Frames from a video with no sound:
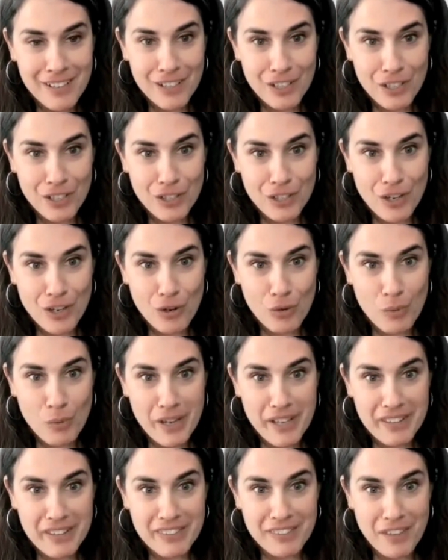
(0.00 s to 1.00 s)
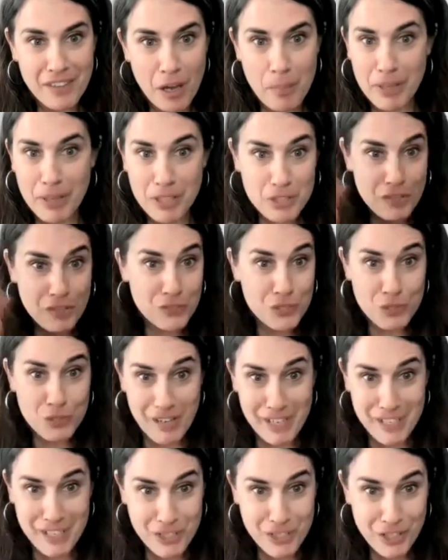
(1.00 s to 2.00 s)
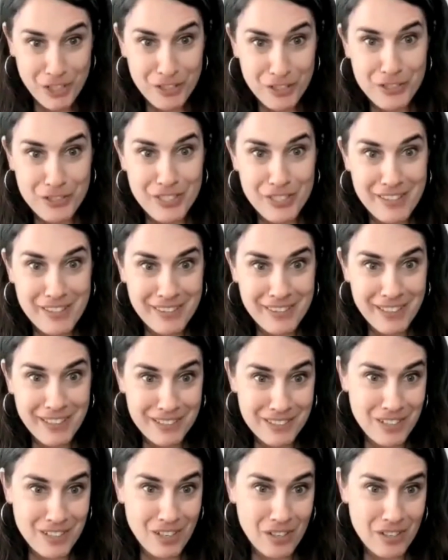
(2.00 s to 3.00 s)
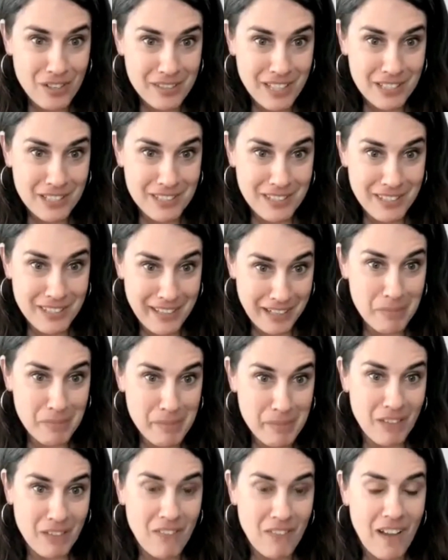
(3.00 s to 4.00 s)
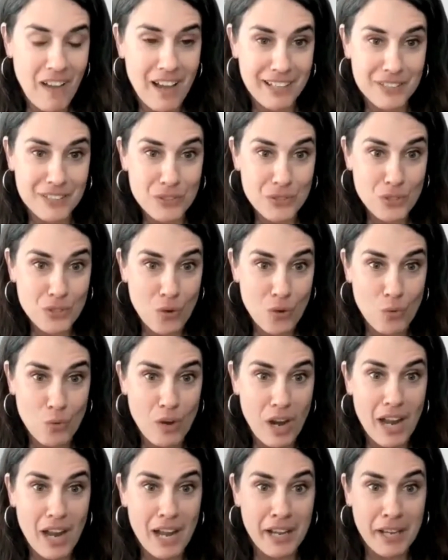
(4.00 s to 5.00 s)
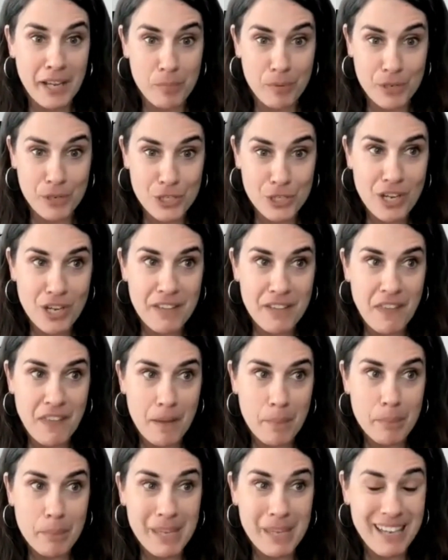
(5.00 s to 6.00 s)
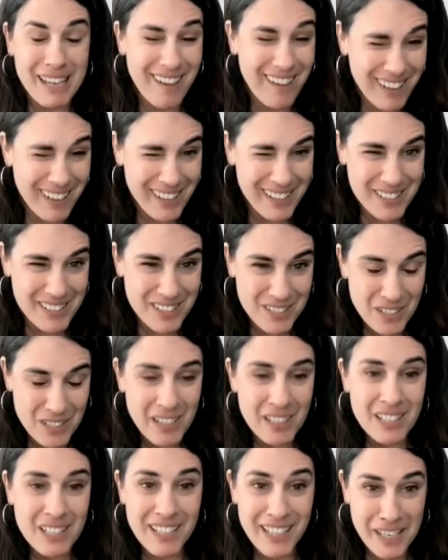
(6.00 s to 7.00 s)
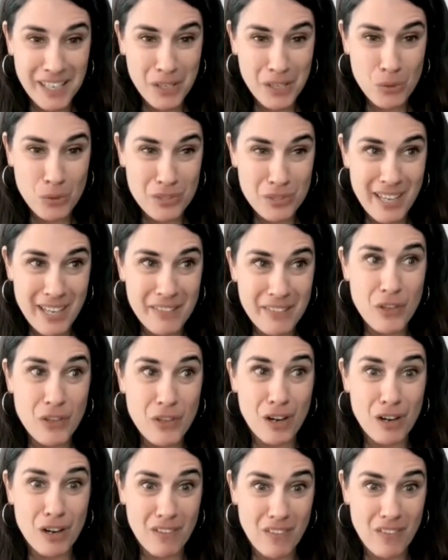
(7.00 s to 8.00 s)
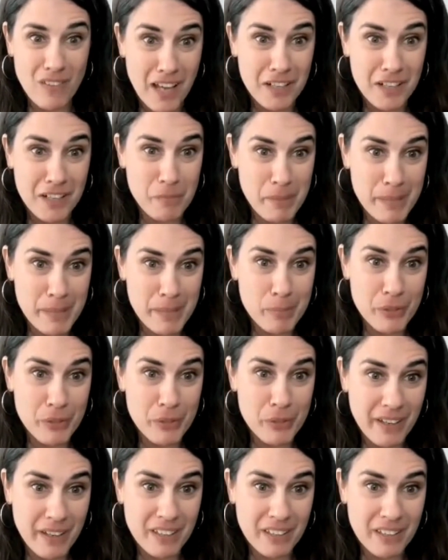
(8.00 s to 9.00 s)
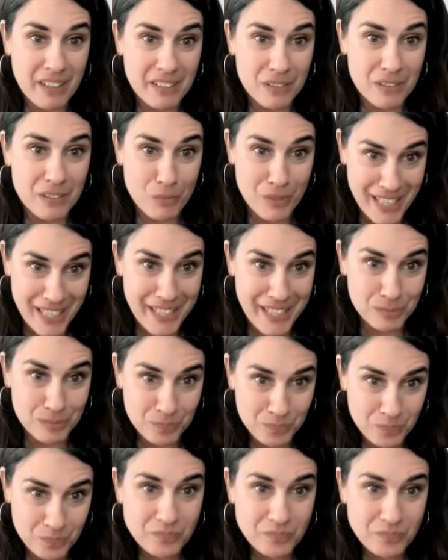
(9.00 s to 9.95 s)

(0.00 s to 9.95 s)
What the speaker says: with a bunch of strangers, that can be a lot. So I appreciate that because, like you said, there are a lot of people that can relate